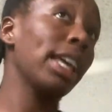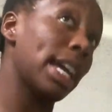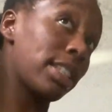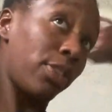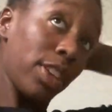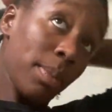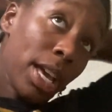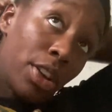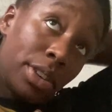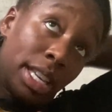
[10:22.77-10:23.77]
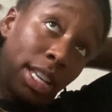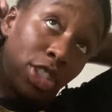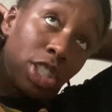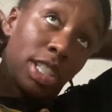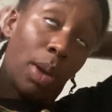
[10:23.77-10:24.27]
as a female and
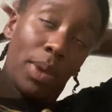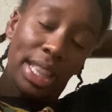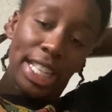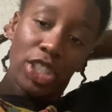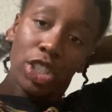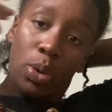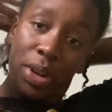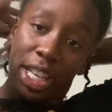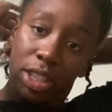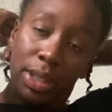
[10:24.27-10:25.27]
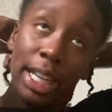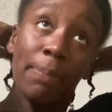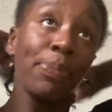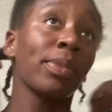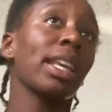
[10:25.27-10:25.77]
just someone that's just 23,
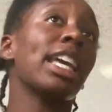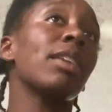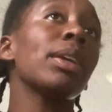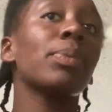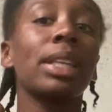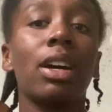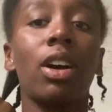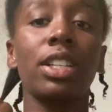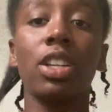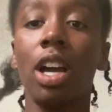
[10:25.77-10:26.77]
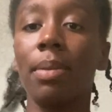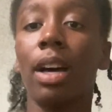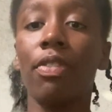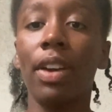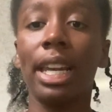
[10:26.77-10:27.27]
it can be really hard to talk
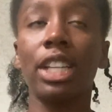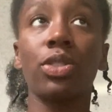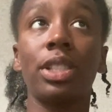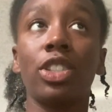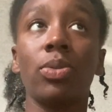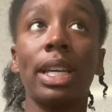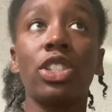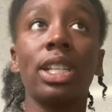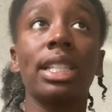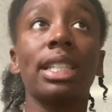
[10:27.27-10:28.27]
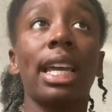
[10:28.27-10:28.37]
about financial situations.